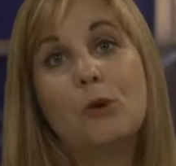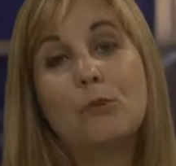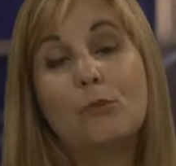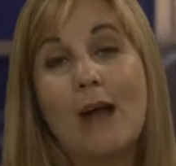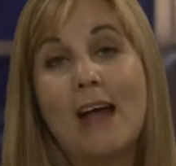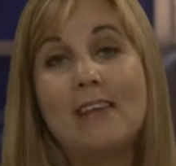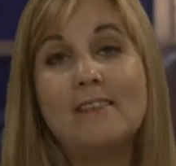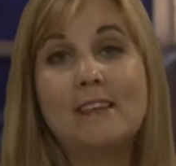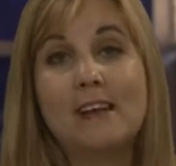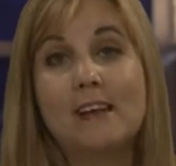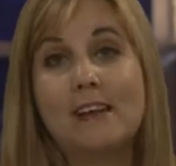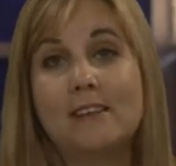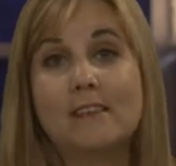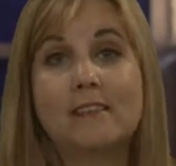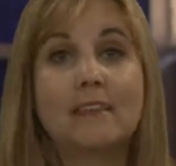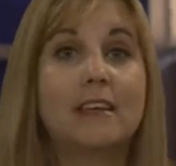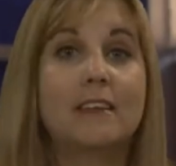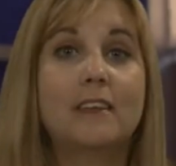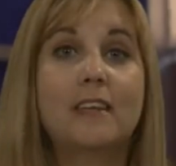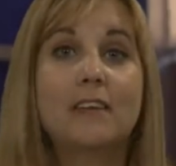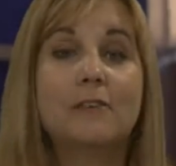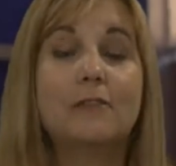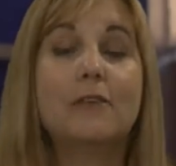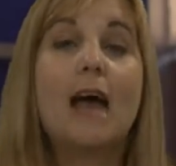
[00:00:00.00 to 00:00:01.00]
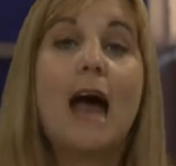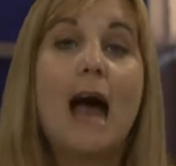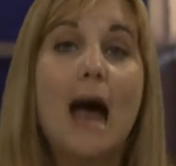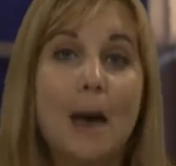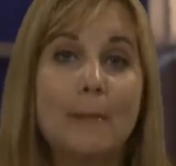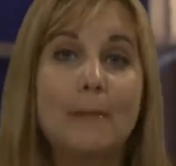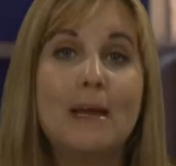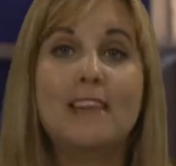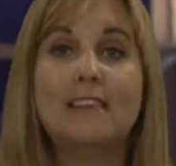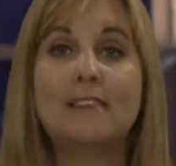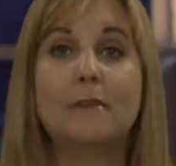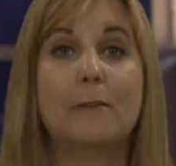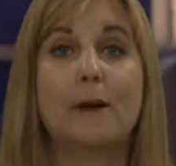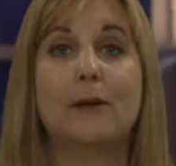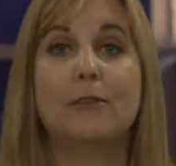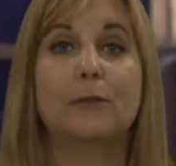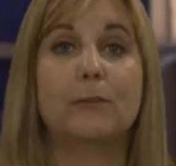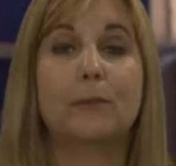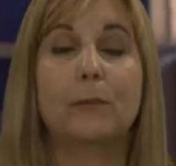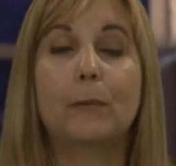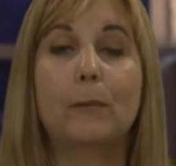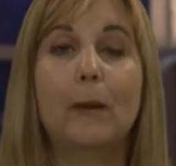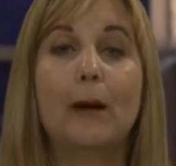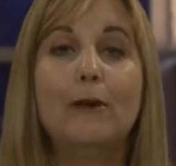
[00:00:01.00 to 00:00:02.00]
Residents can leave comments about the
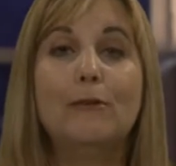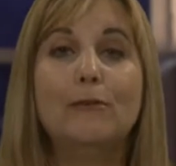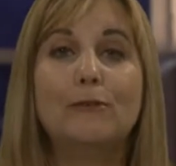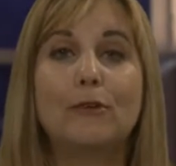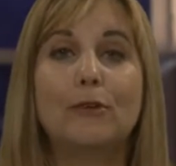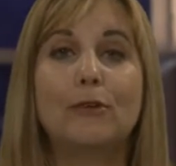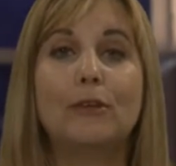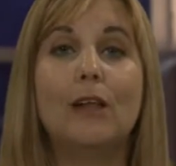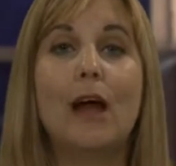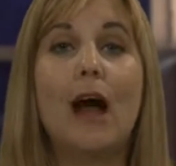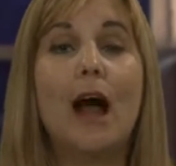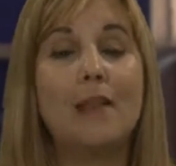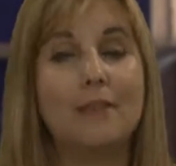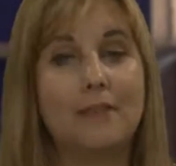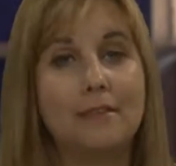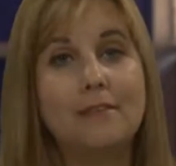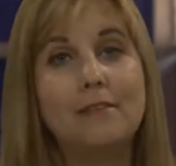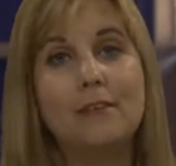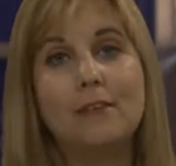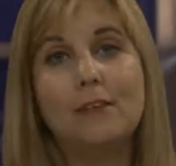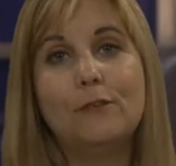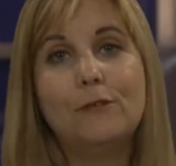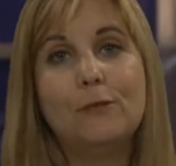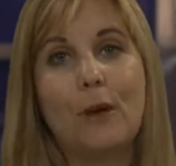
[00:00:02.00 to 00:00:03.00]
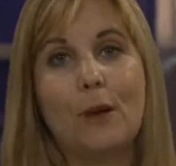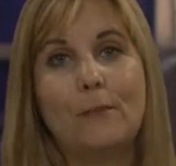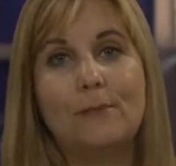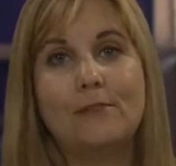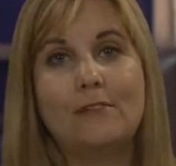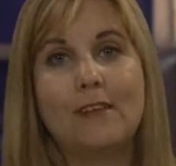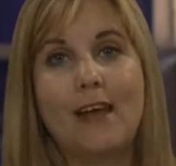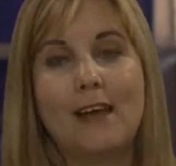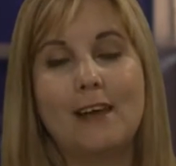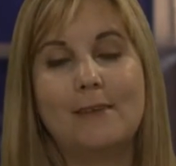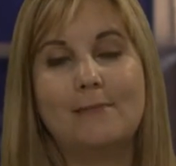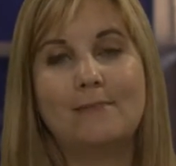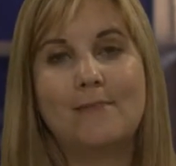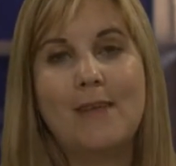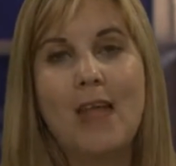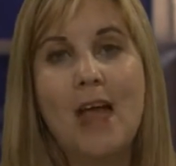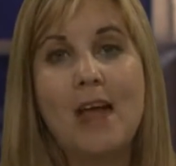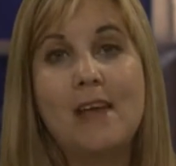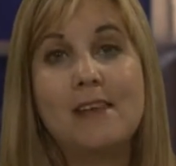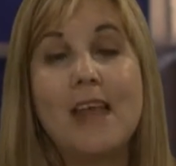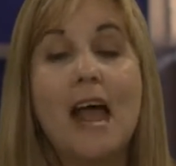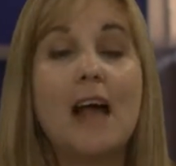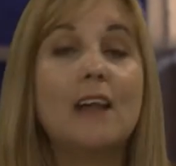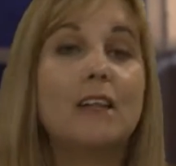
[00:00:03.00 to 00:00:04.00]
proposal on the city's website.
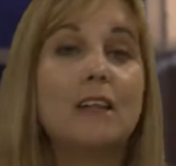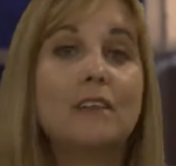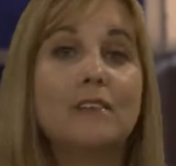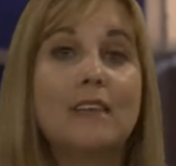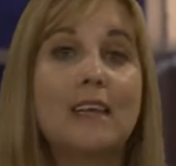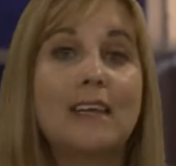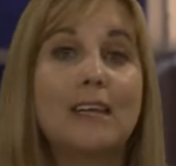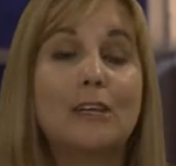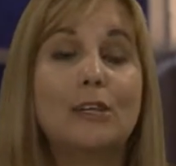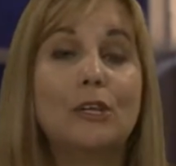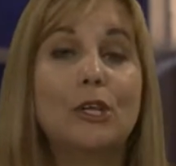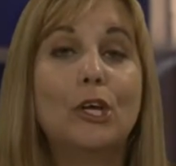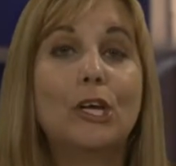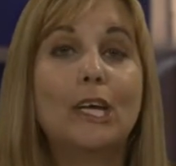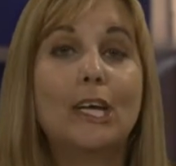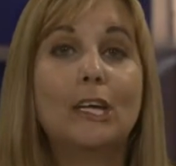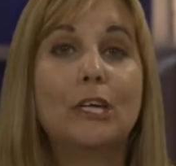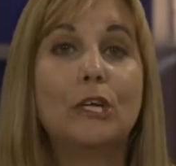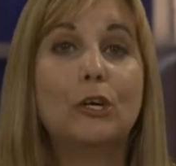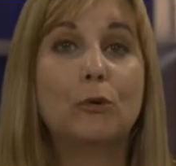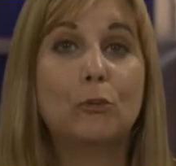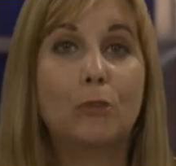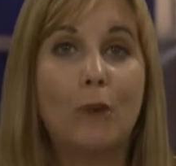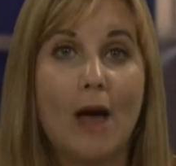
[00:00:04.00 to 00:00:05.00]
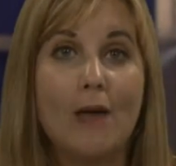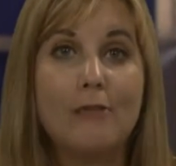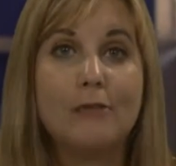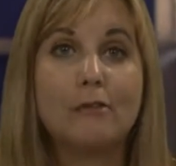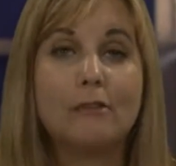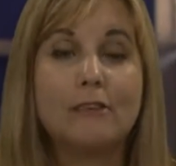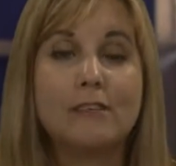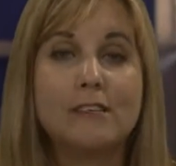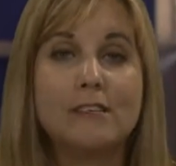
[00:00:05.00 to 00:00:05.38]
Now let's take a look at your weather.